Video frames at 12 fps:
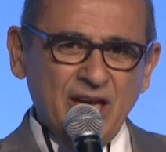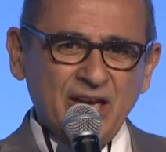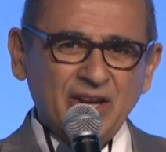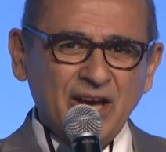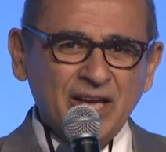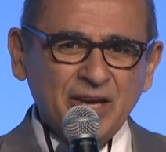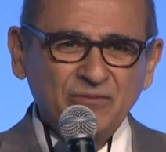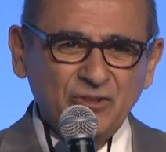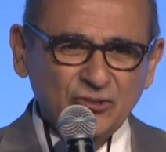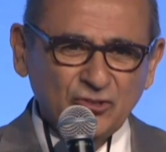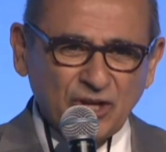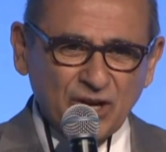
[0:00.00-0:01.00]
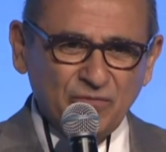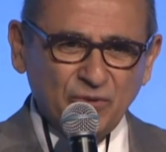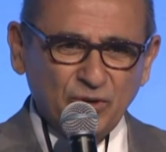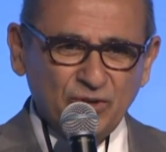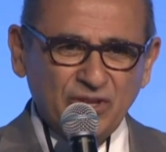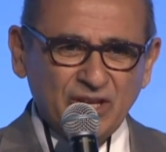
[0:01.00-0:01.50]
and I have
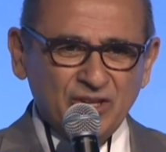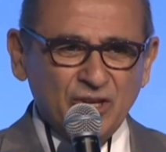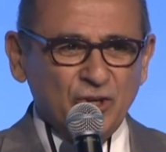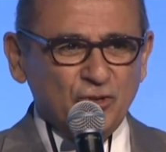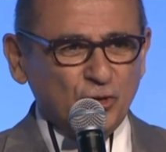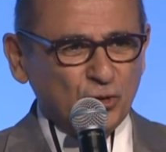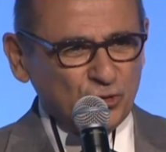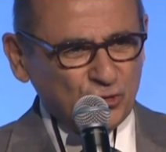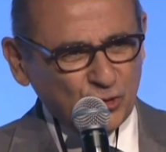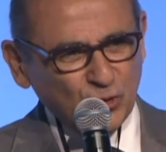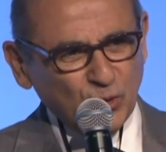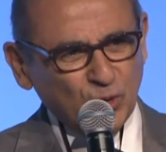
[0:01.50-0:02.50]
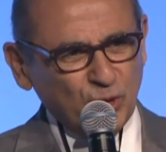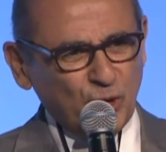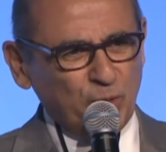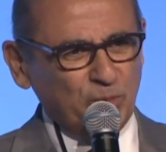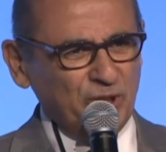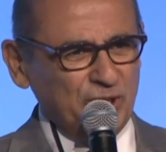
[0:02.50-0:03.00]
discovered that your school,
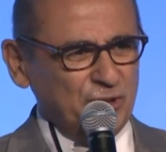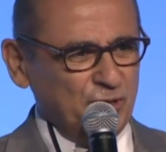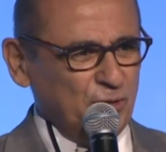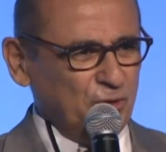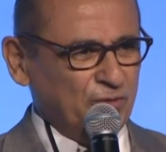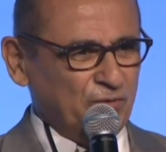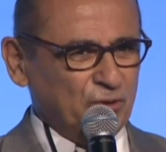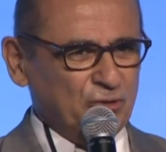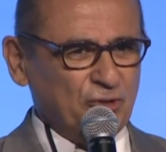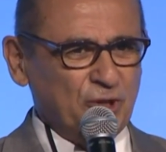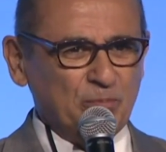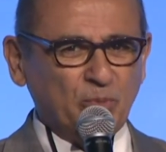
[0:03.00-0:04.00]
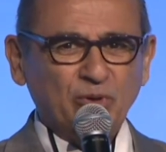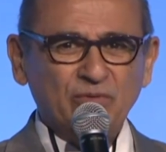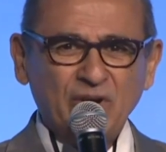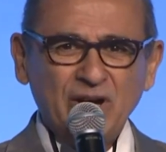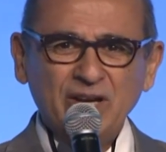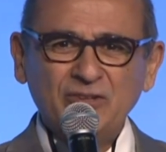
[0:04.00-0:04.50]
Loma Linda University,
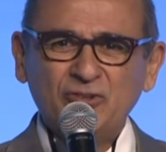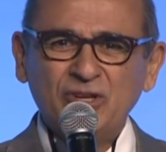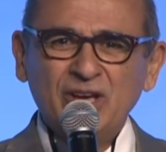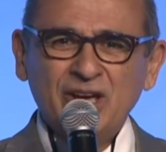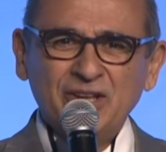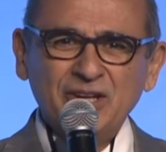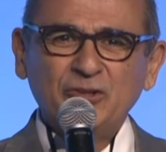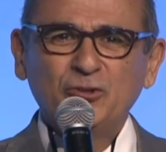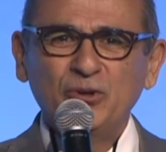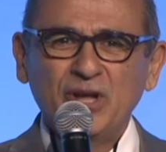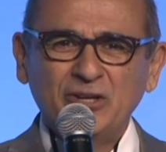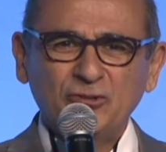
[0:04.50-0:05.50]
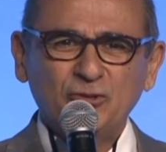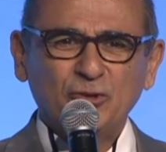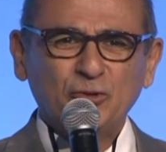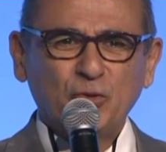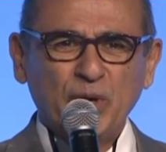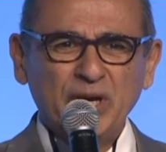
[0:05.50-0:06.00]
provides an international
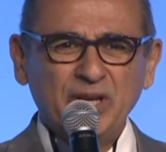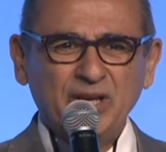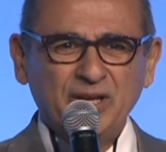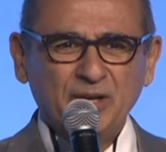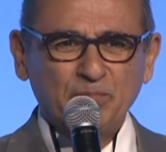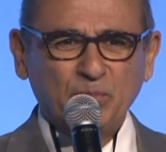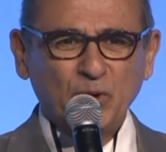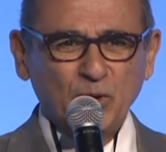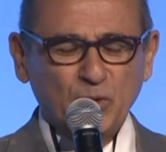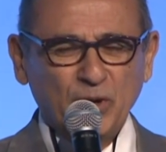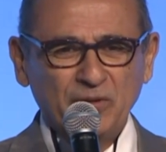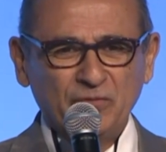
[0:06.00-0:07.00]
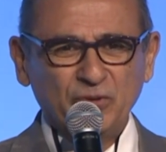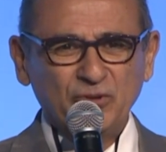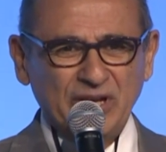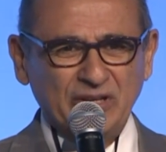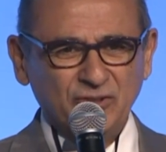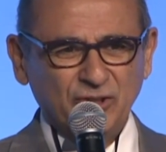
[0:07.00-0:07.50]
training program for
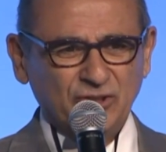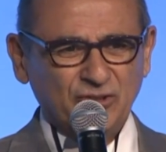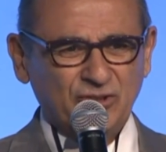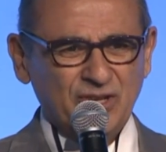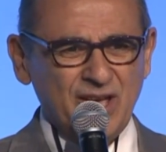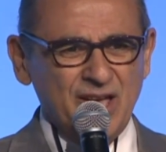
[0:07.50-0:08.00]
dentists.